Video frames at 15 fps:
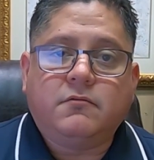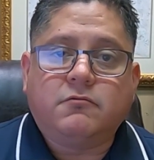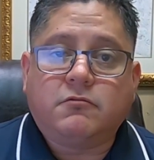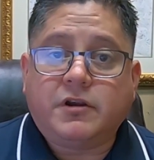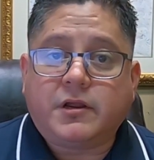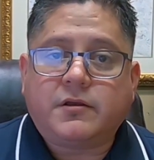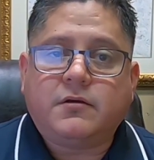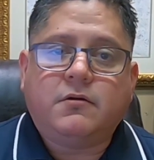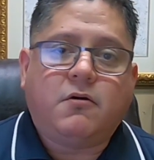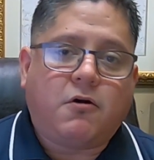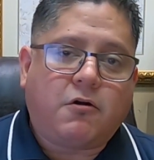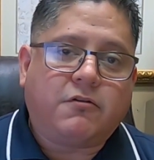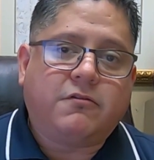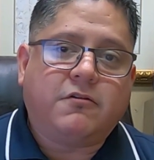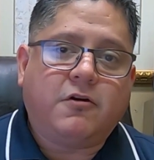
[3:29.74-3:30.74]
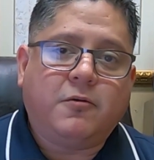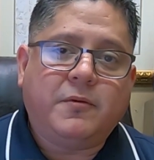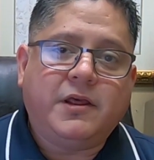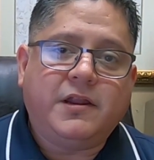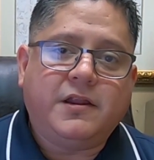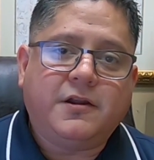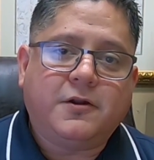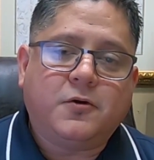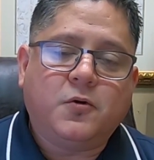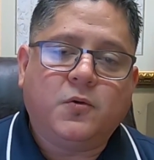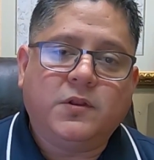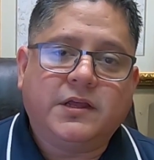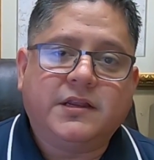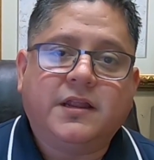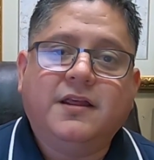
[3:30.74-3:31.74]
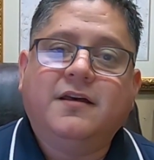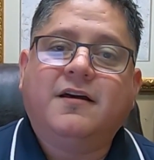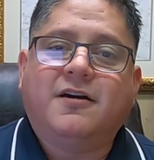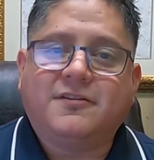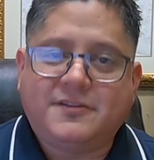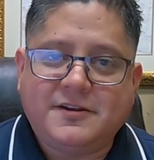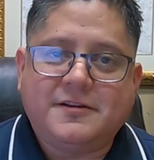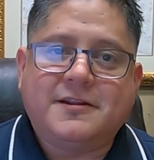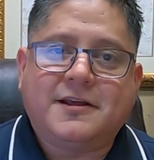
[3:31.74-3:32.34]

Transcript: Rick, Hearth and Home Heating and Cooling. I'll see you